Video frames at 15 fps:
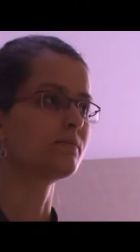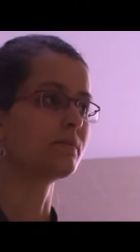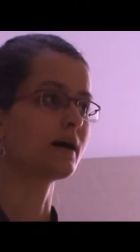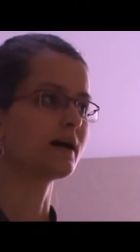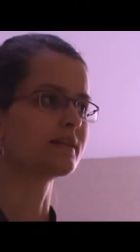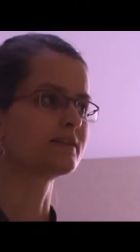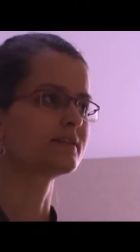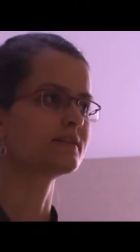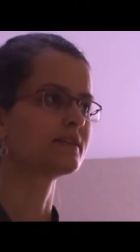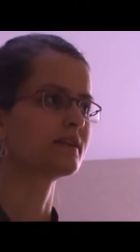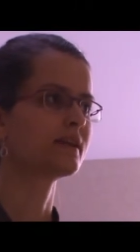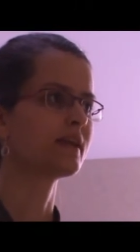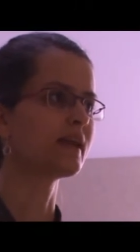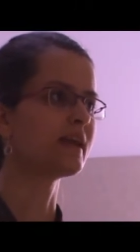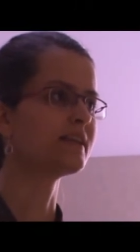But
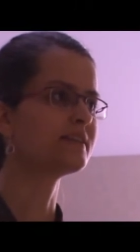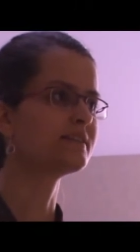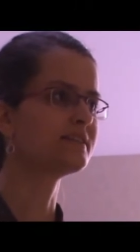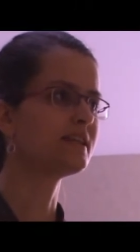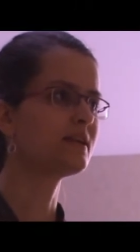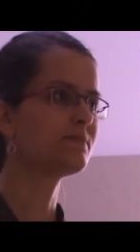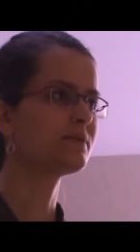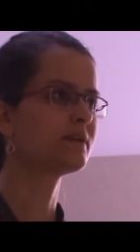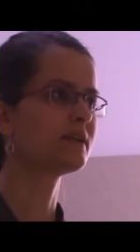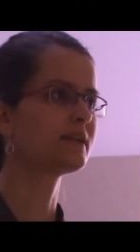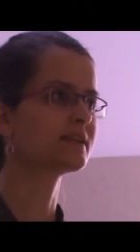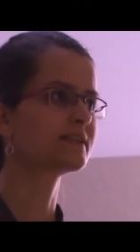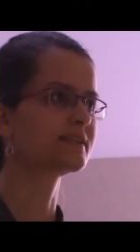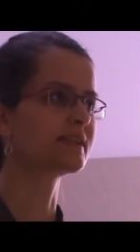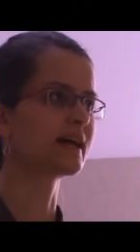in
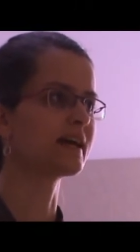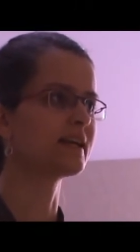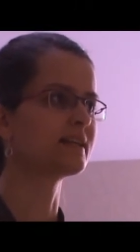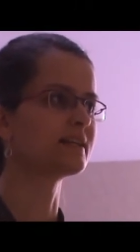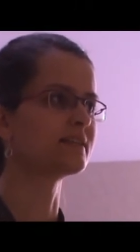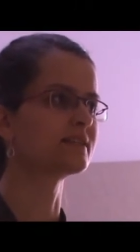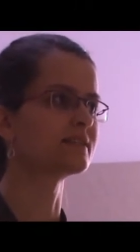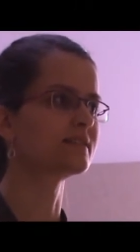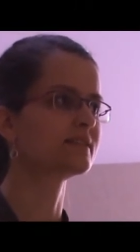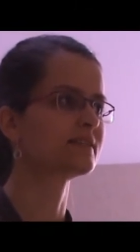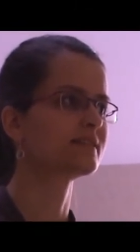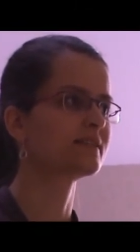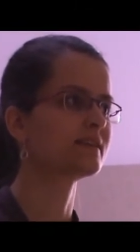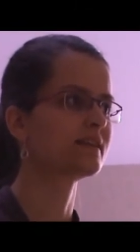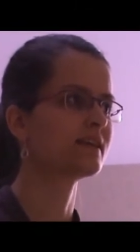deepening
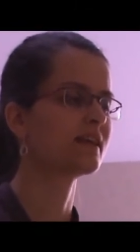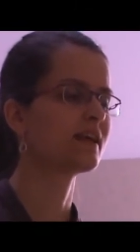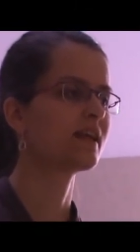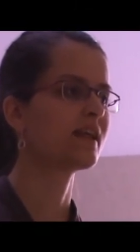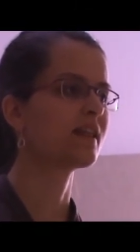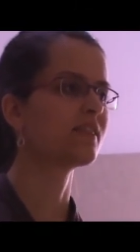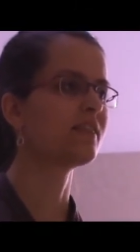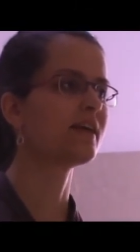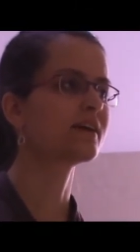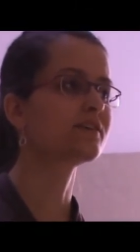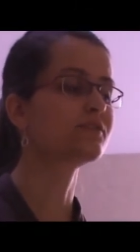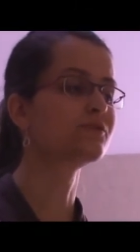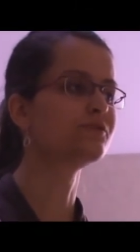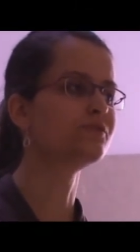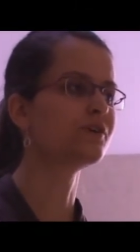silence, there
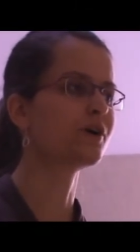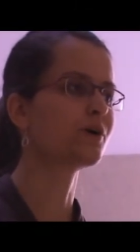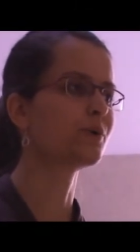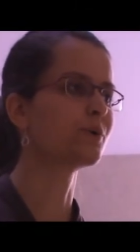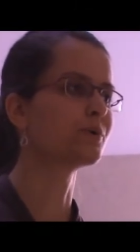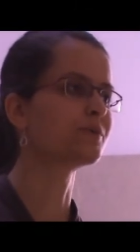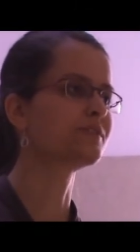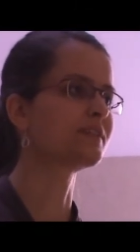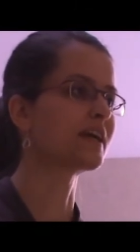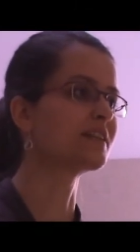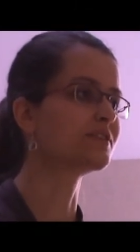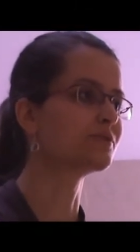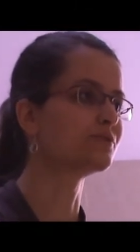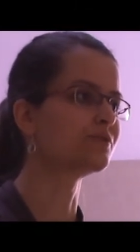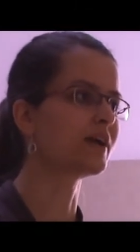grows
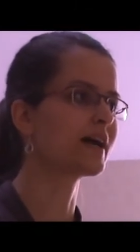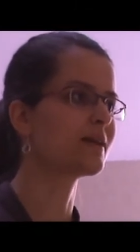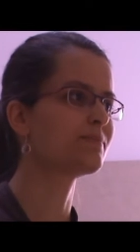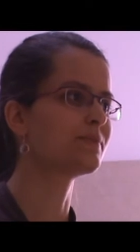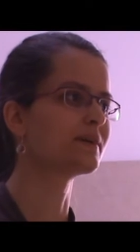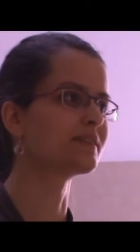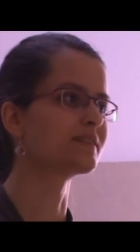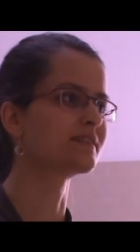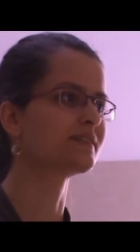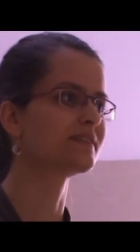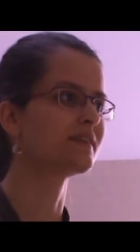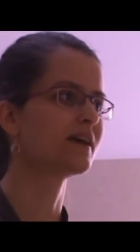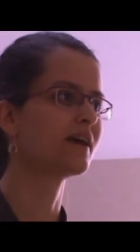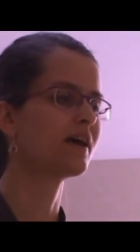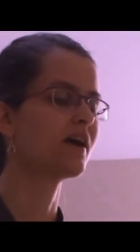and
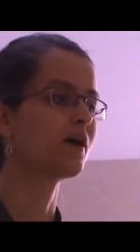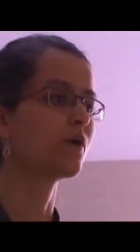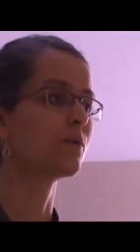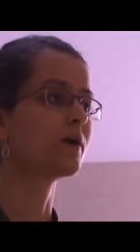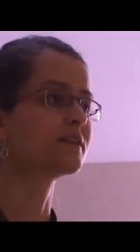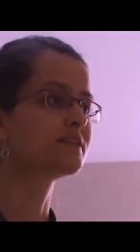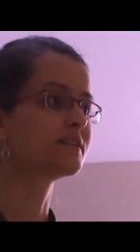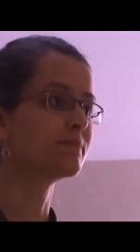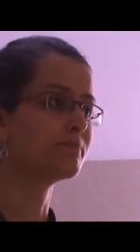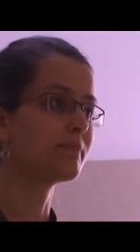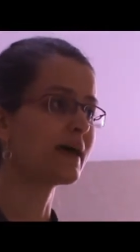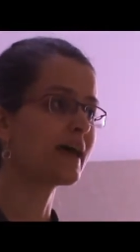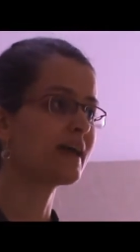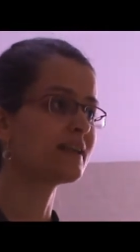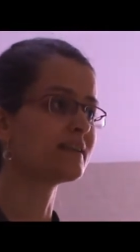ripens what
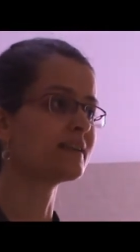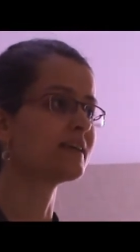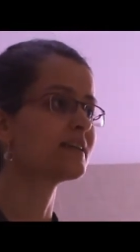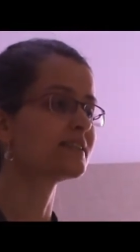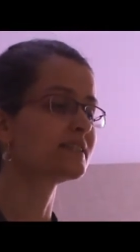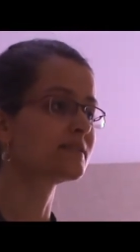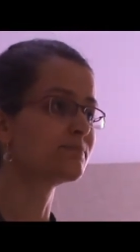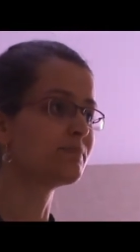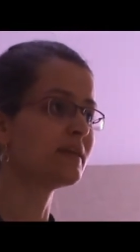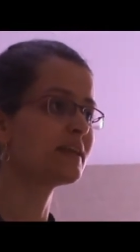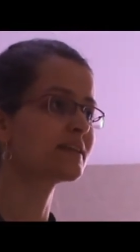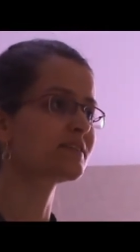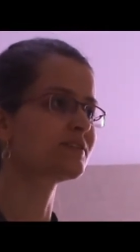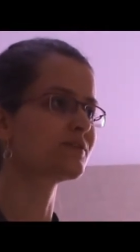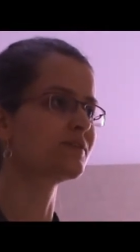man
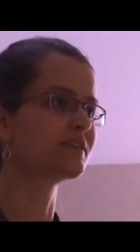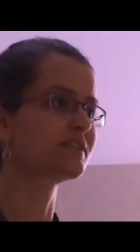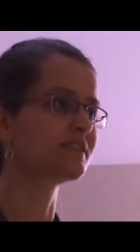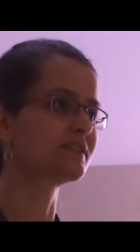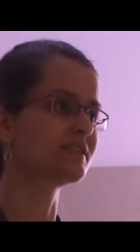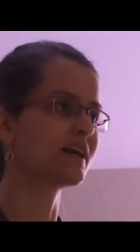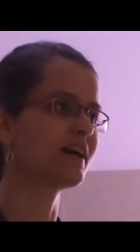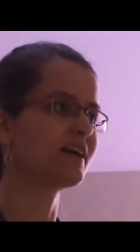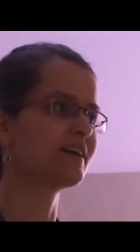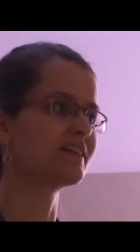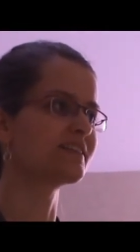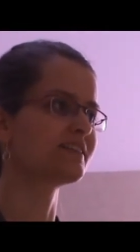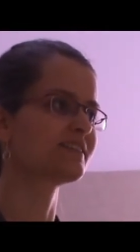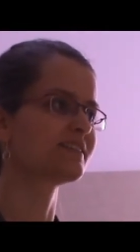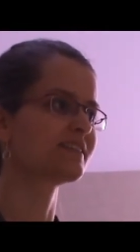speaks to the
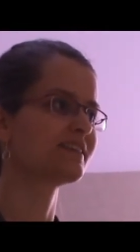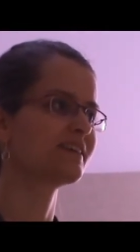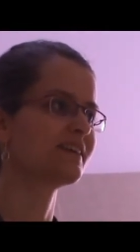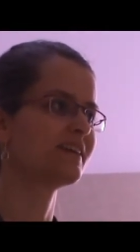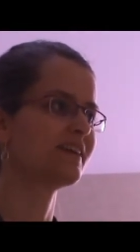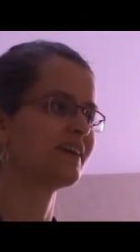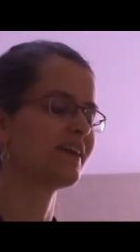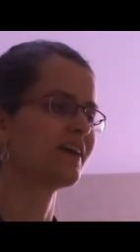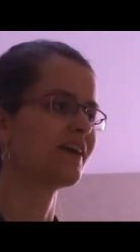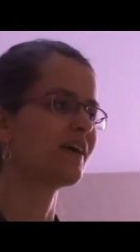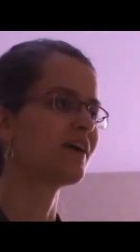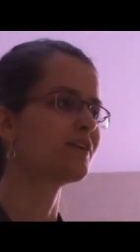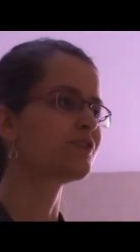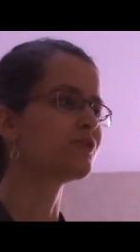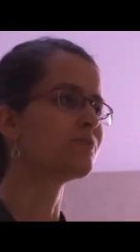stars.
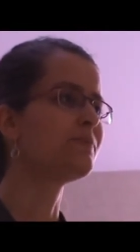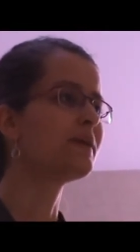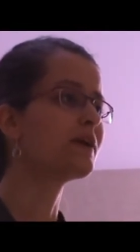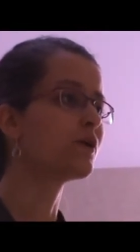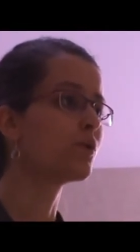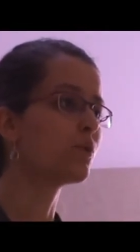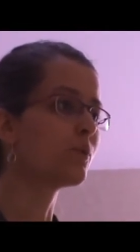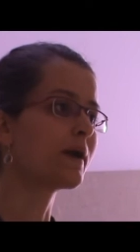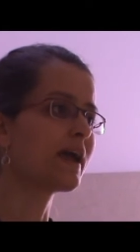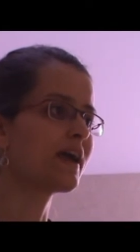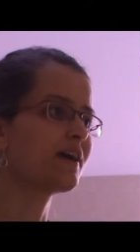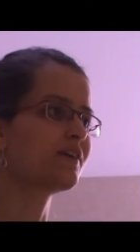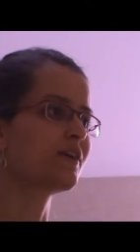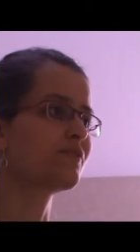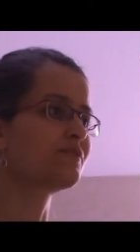To be
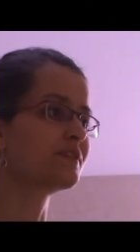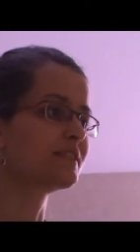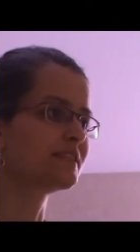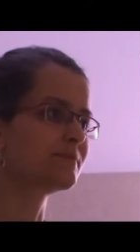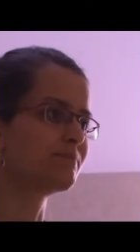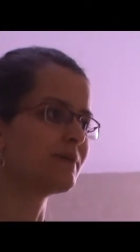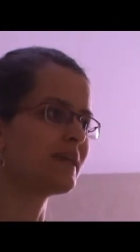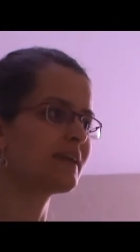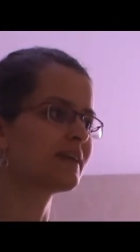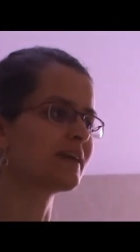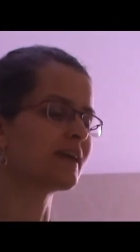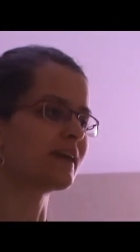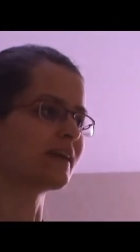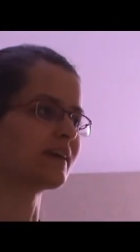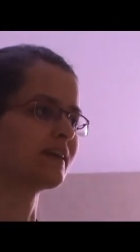aware of the
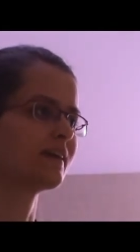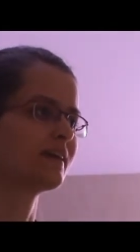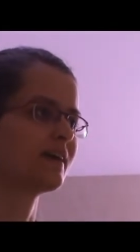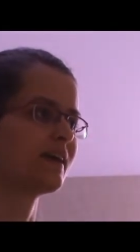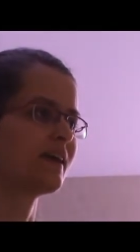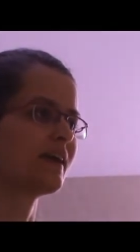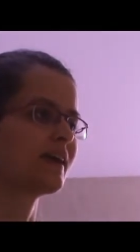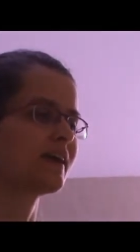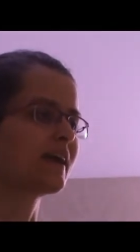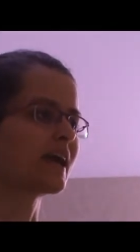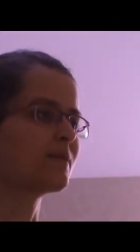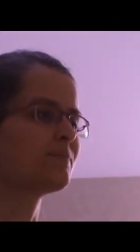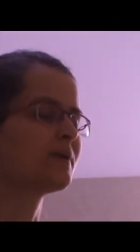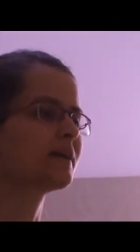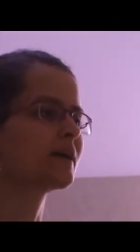speaking
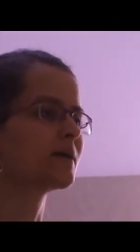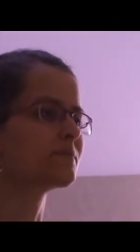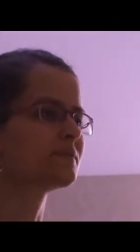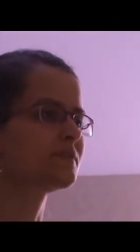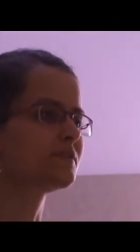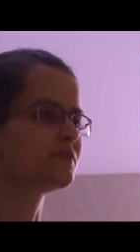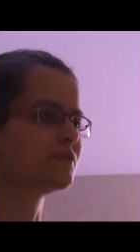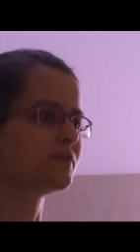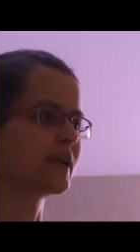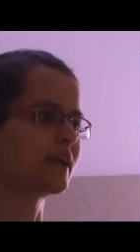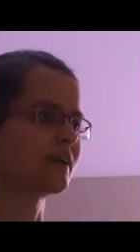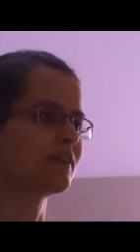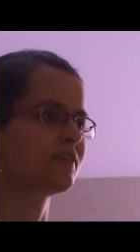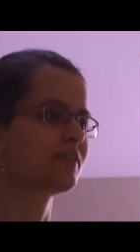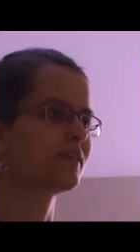can become
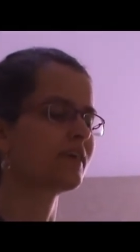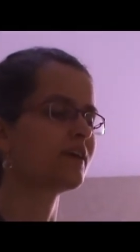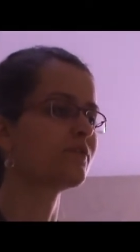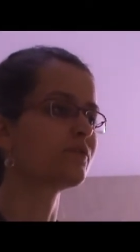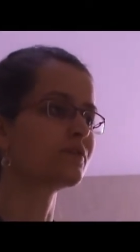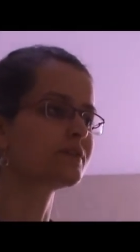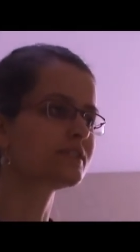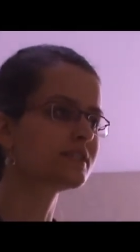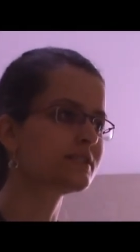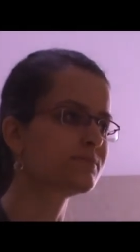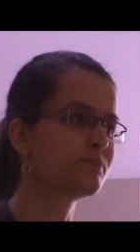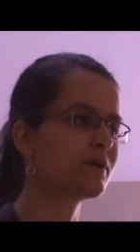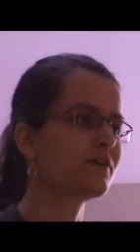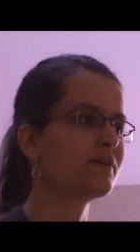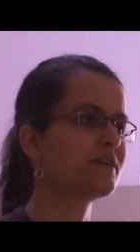strength was
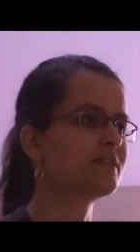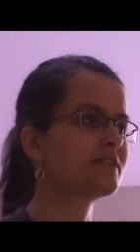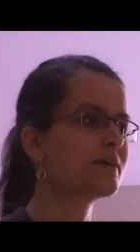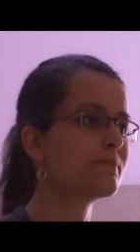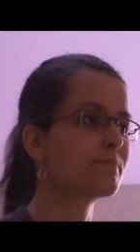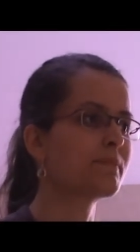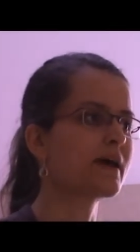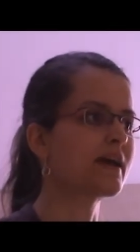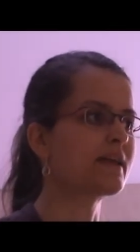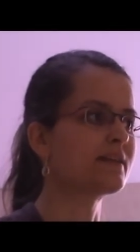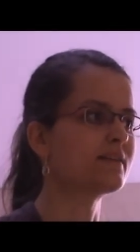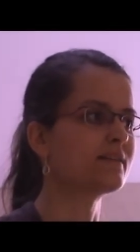spirit man.